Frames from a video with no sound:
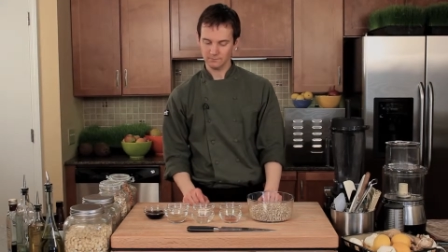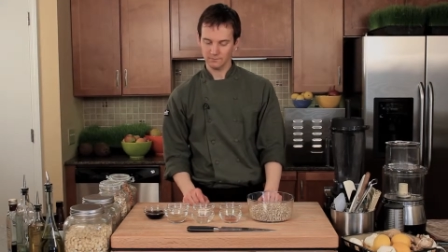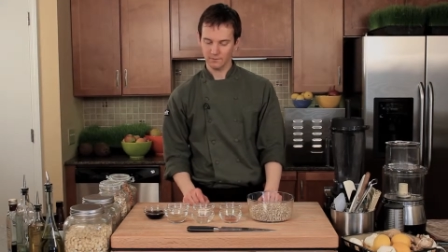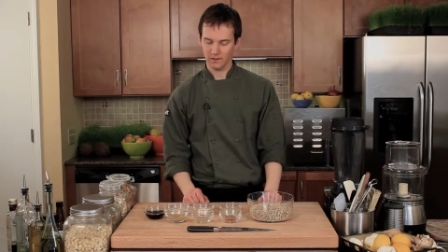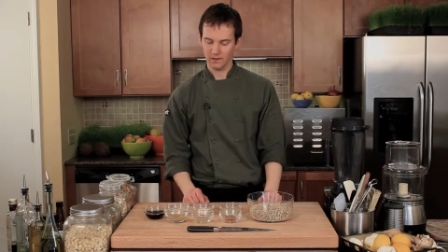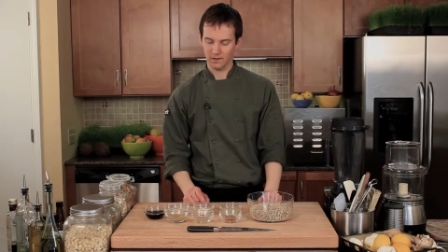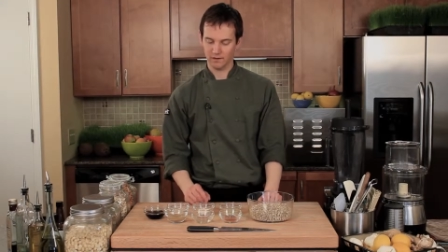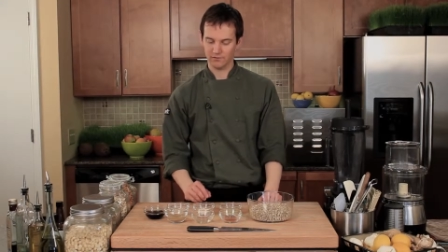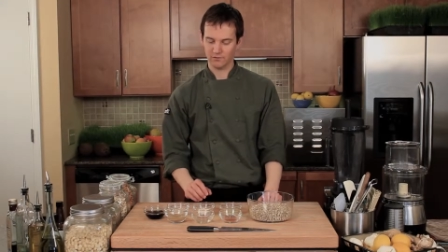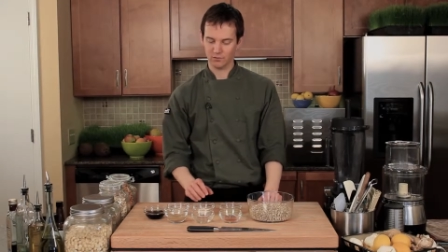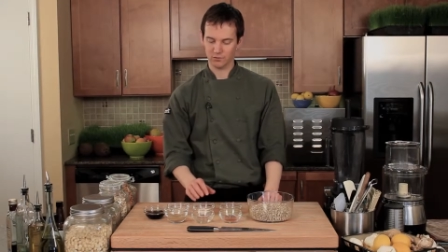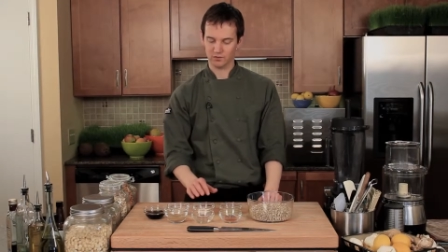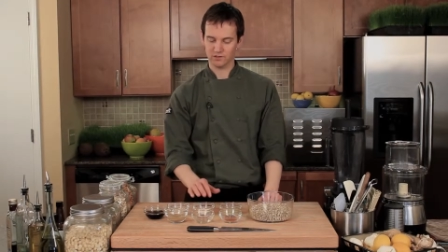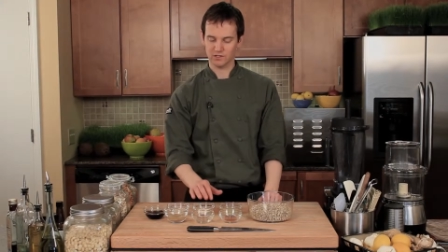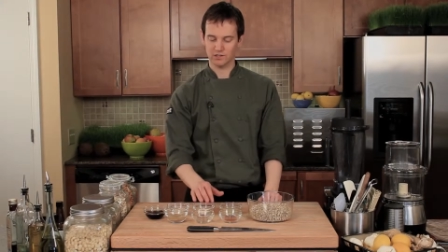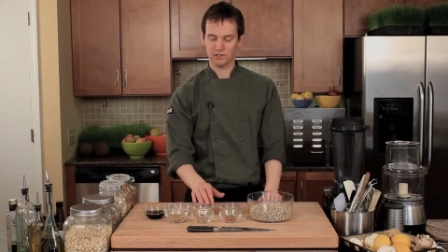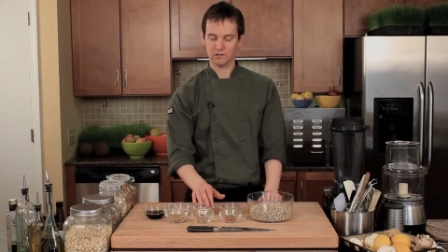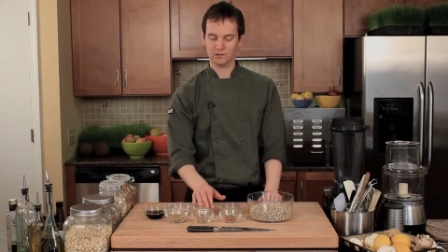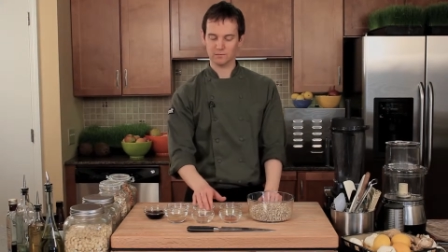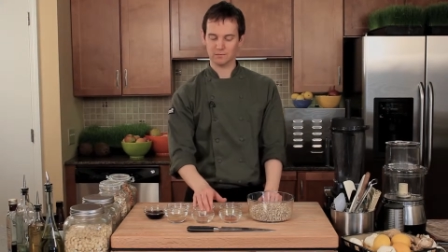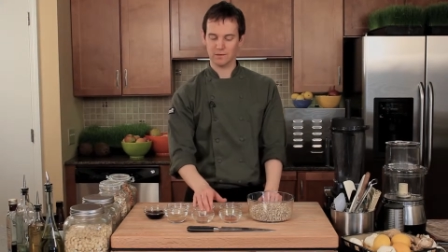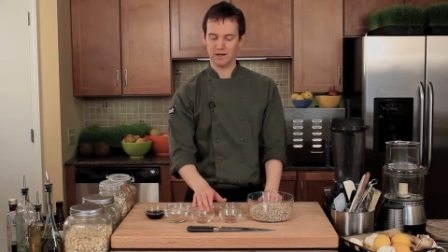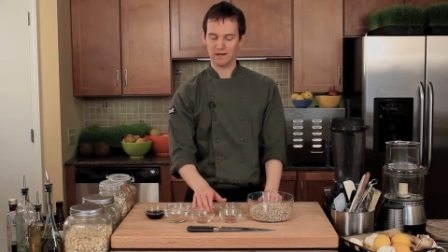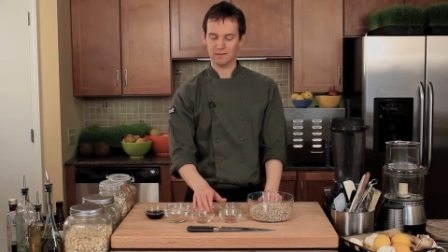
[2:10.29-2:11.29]
if you want to
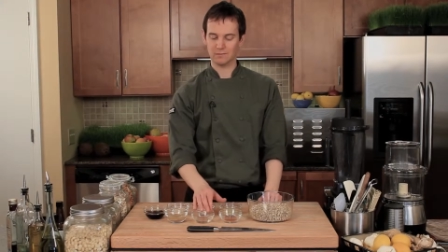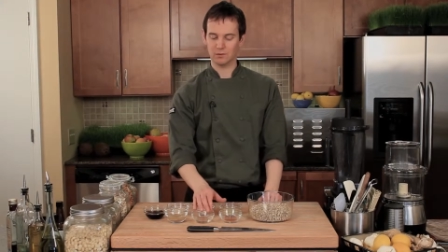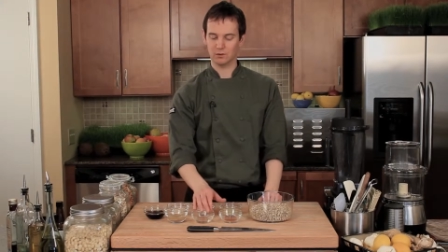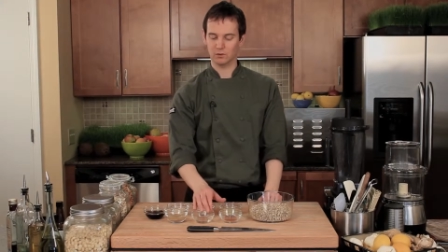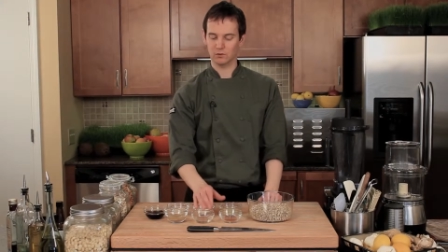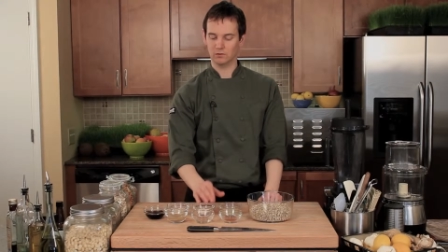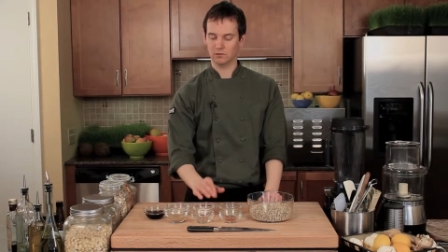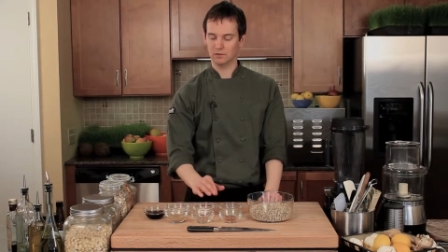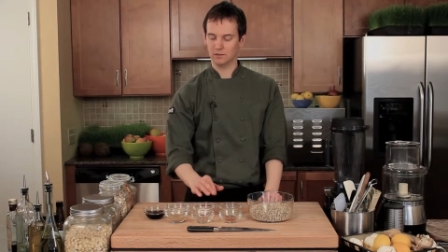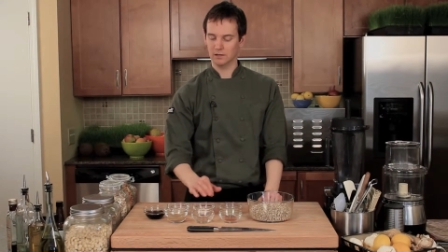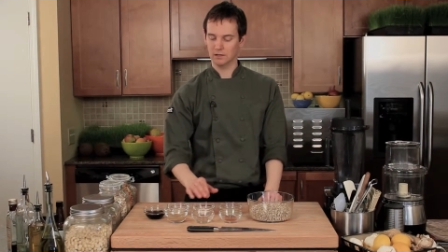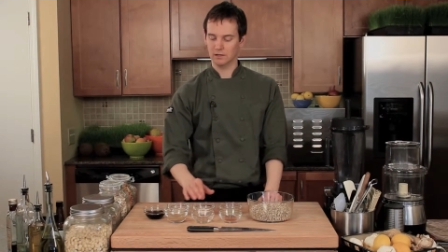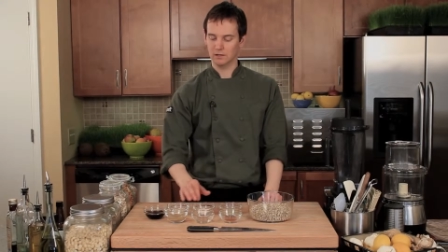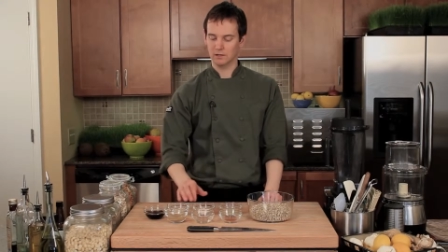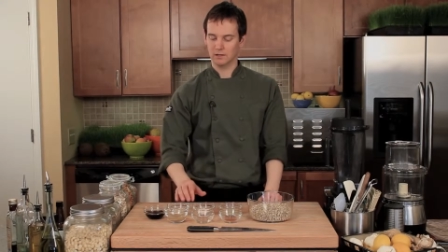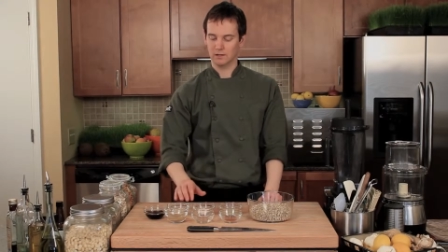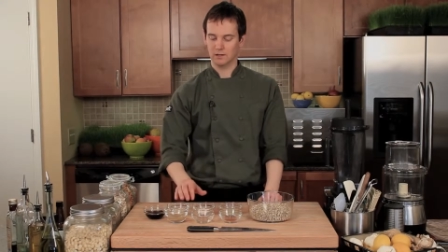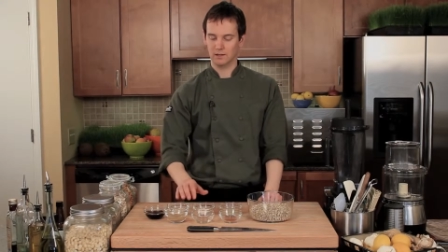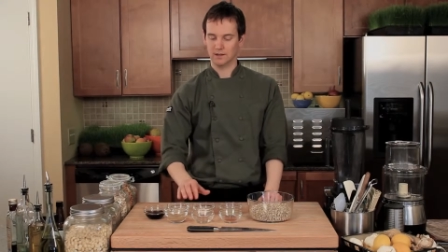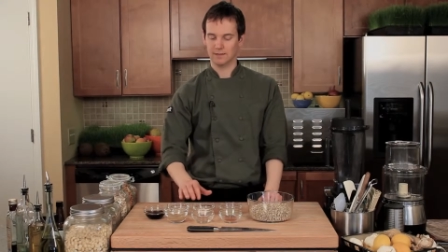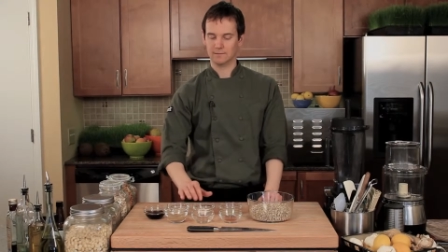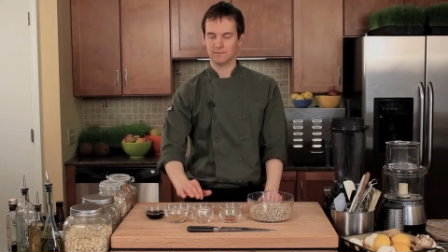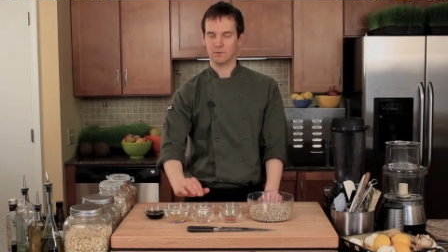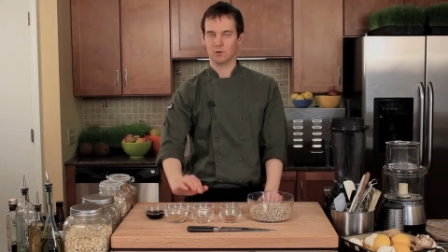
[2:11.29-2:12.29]
use maple
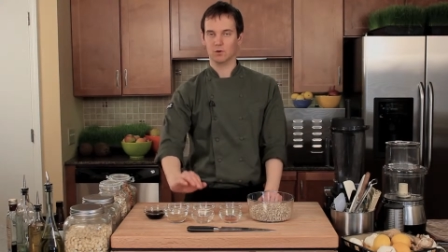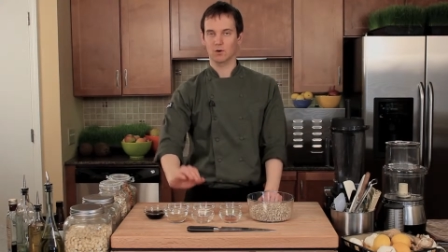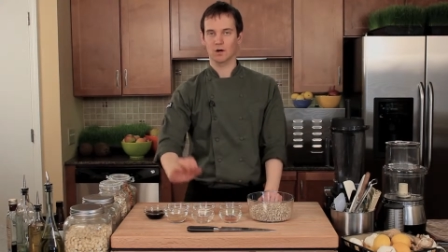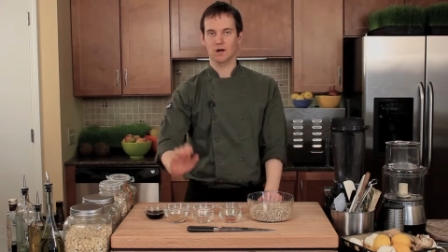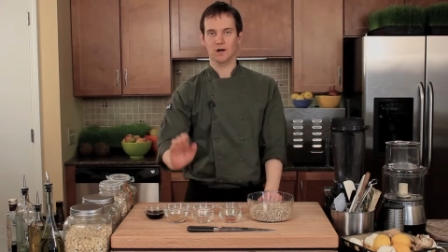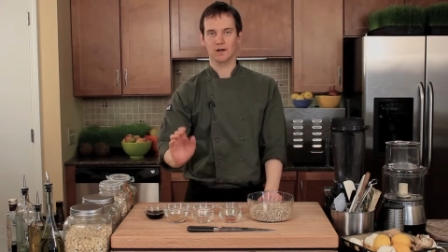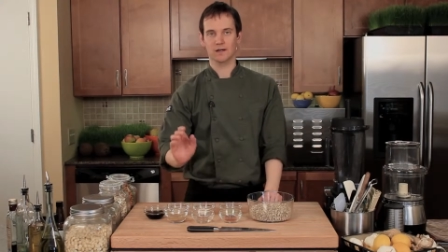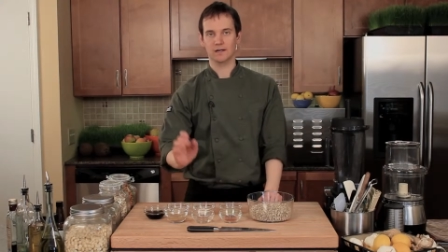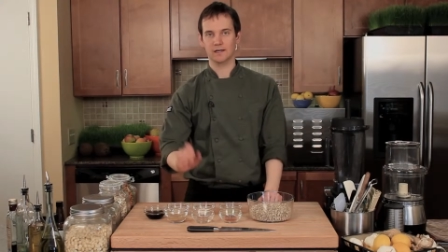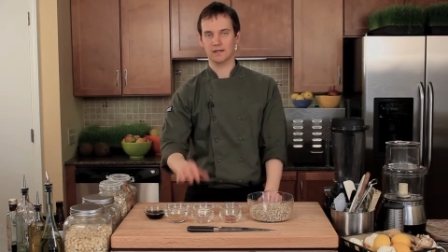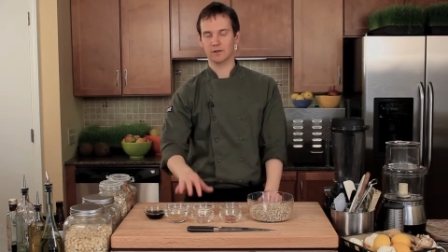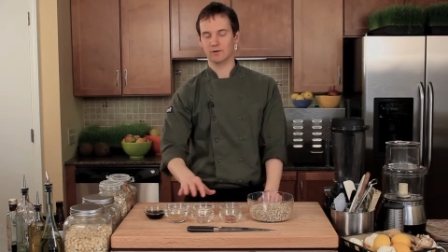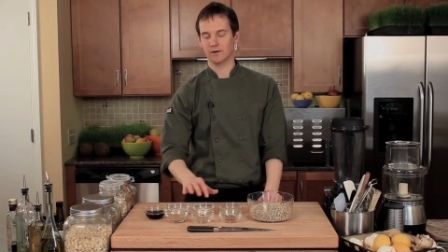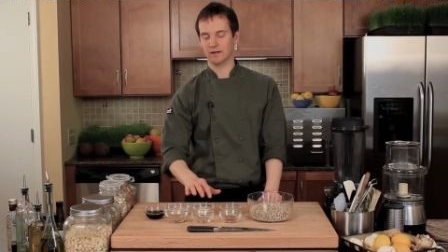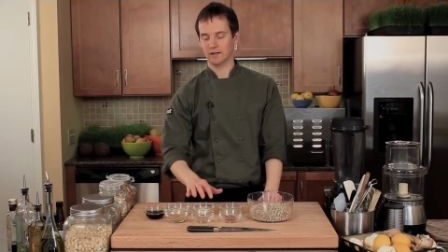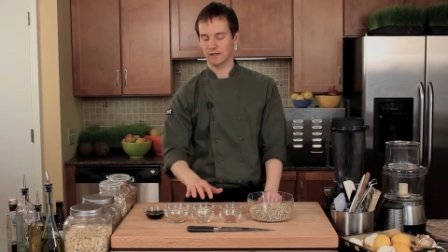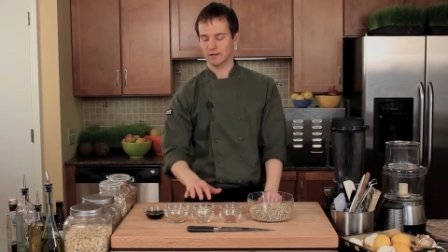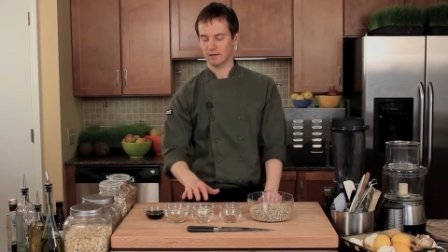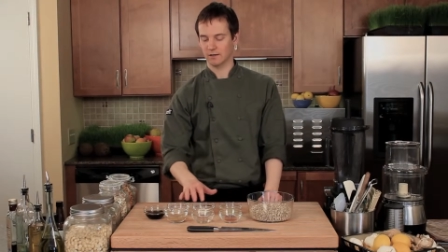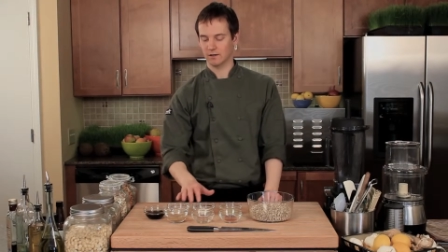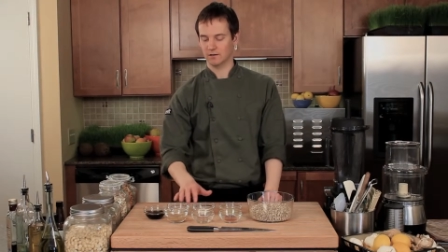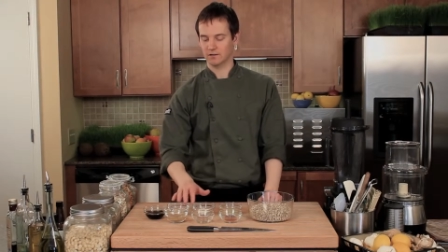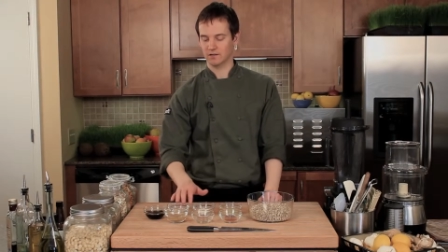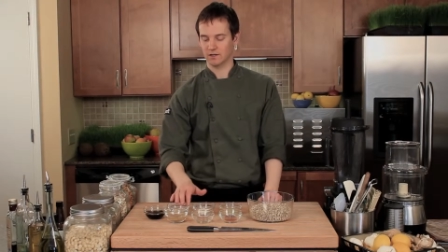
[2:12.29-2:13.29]
or honey or any of
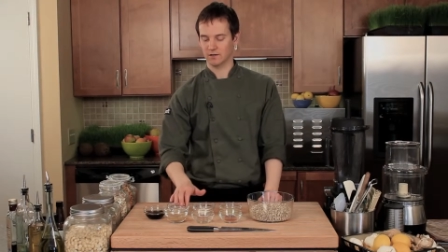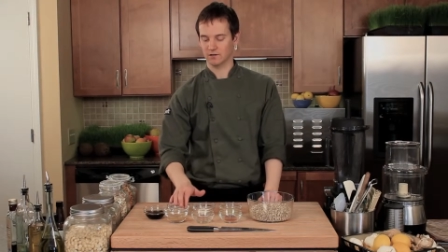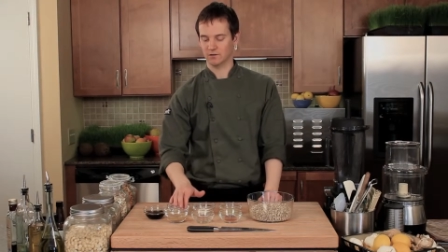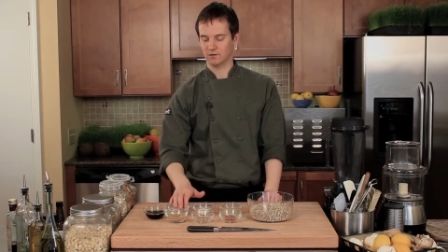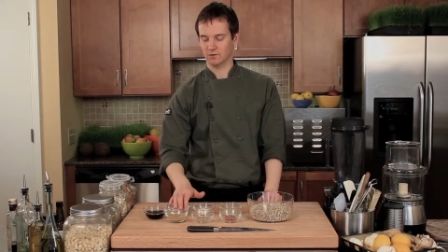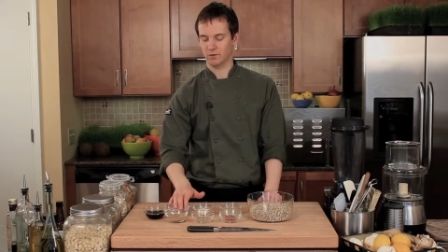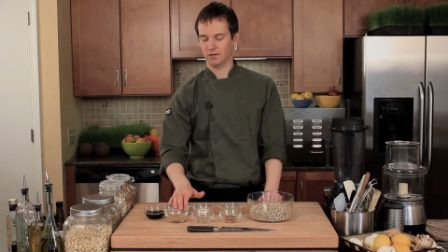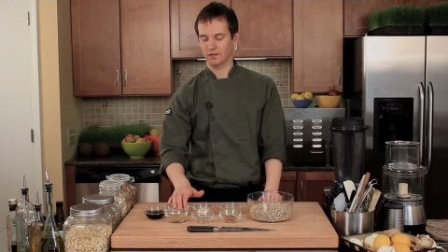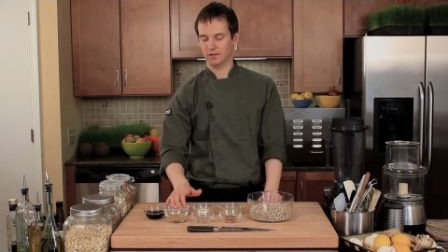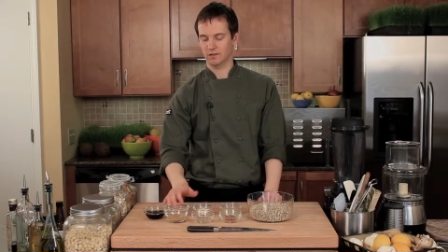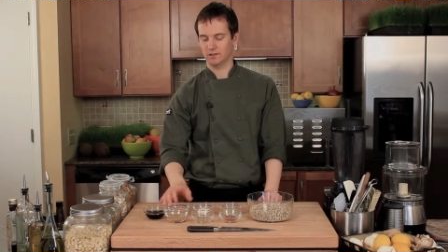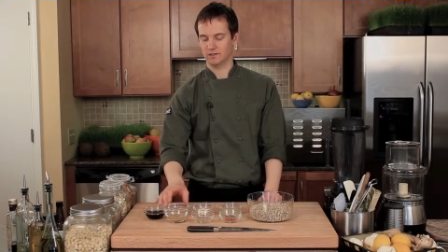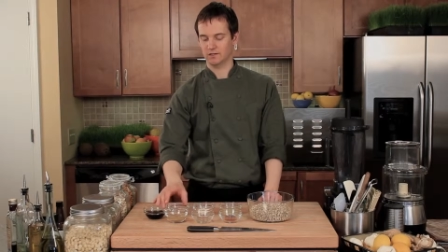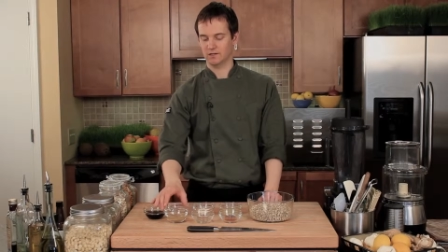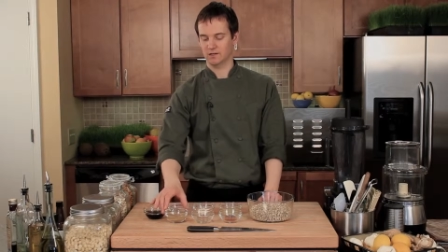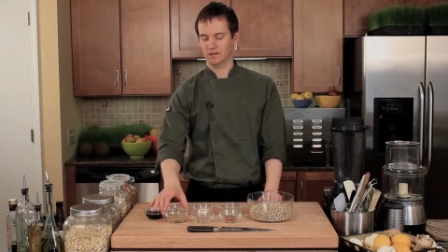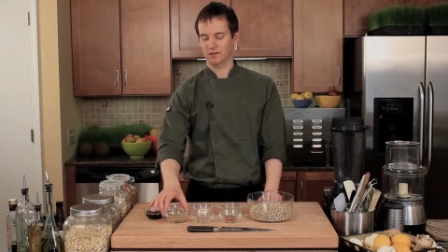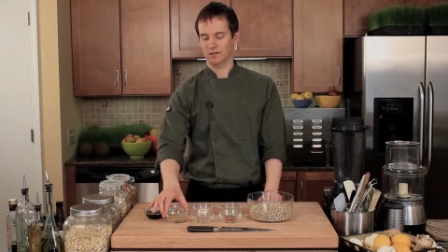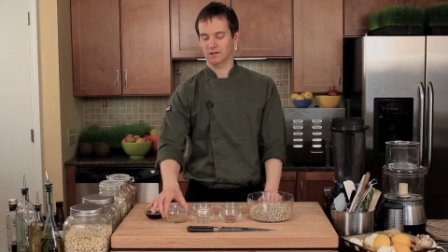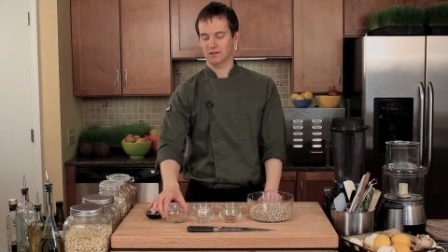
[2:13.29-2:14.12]
those other sweeteners.